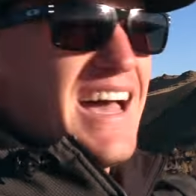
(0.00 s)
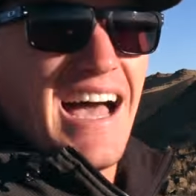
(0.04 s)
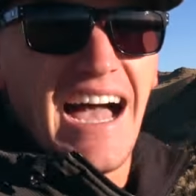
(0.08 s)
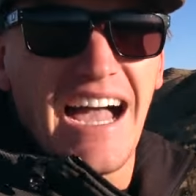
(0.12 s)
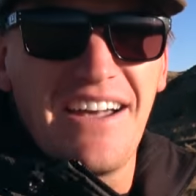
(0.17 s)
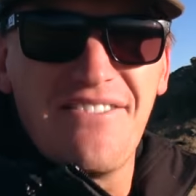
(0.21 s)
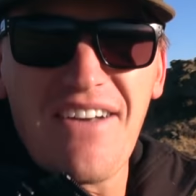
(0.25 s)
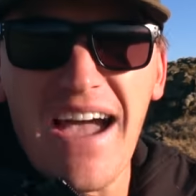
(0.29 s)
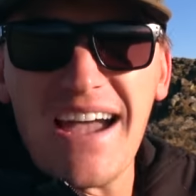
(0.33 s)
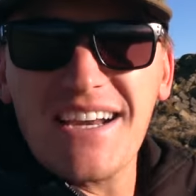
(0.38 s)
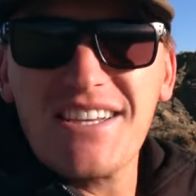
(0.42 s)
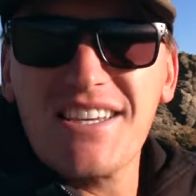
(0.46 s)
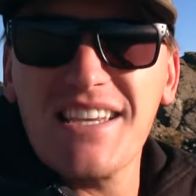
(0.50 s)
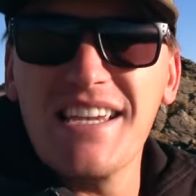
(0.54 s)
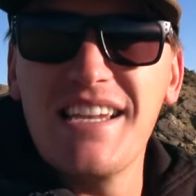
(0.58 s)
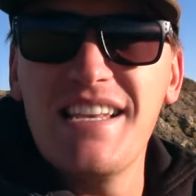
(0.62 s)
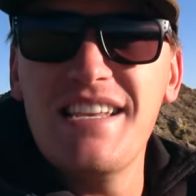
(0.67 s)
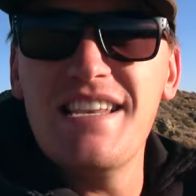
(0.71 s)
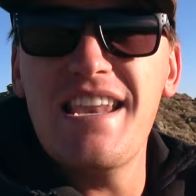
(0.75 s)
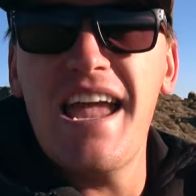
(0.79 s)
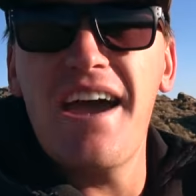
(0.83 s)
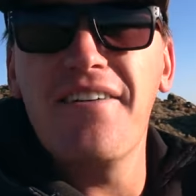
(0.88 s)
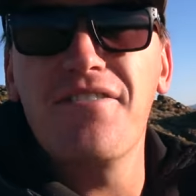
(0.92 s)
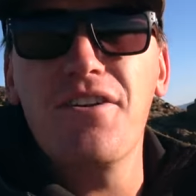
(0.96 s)
I've actually
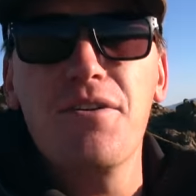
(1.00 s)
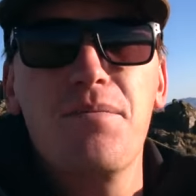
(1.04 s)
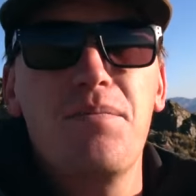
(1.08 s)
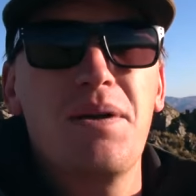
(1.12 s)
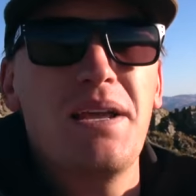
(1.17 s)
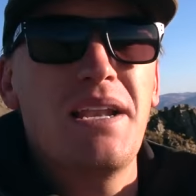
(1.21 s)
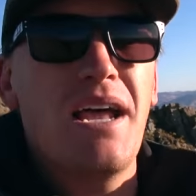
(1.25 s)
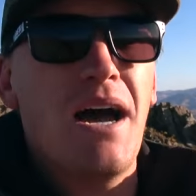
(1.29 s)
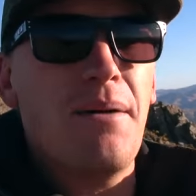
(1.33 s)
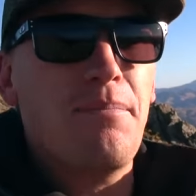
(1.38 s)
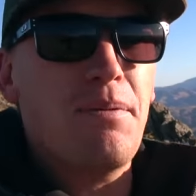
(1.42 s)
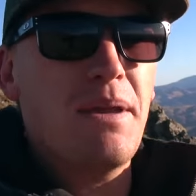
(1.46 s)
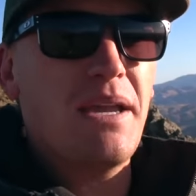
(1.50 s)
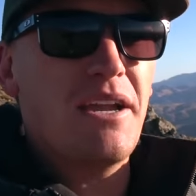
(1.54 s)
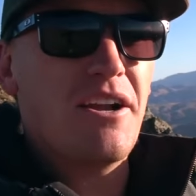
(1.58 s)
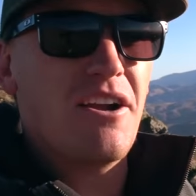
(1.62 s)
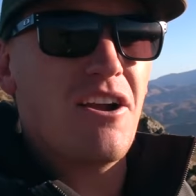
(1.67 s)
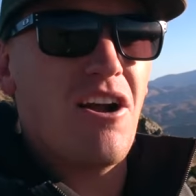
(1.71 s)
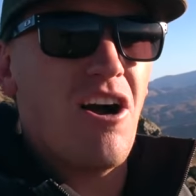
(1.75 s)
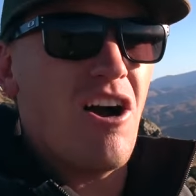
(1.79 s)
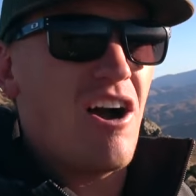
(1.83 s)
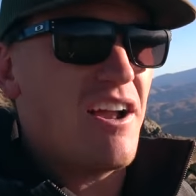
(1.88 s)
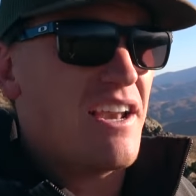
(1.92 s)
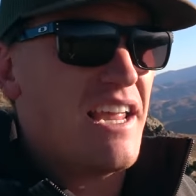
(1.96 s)
never been up
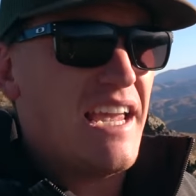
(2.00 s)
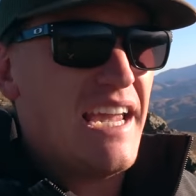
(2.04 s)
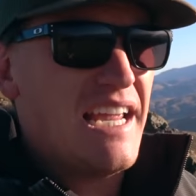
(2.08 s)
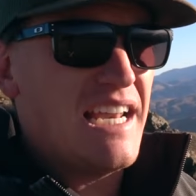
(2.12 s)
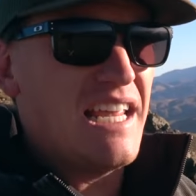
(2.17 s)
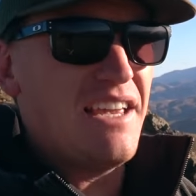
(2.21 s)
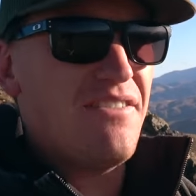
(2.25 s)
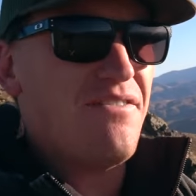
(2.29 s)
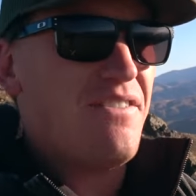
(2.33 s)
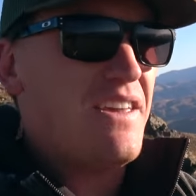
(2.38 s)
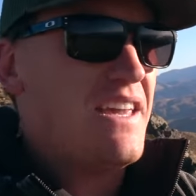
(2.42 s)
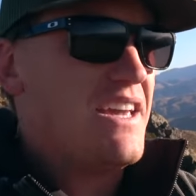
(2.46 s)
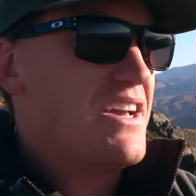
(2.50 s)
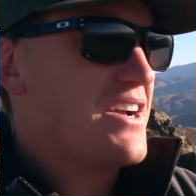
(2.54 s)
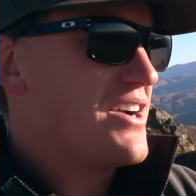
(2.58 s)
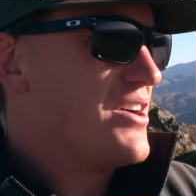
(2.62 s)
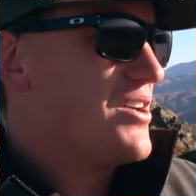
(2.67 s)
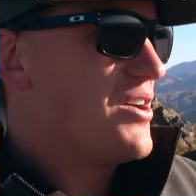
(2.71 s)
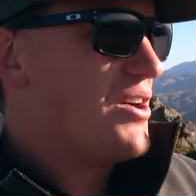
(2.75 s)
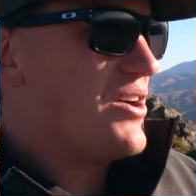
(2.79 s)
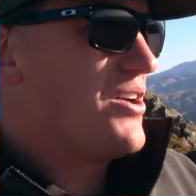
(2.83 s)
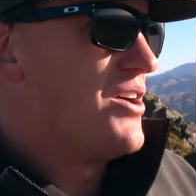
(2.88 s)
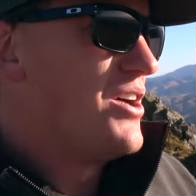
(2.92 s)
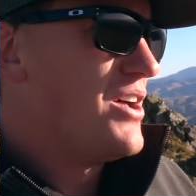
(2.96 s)
here on any
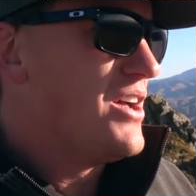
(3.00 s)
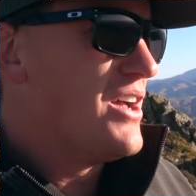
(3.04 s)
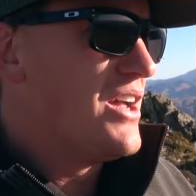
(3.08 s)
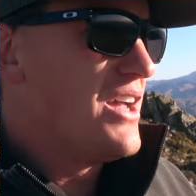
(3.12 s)
vehicle,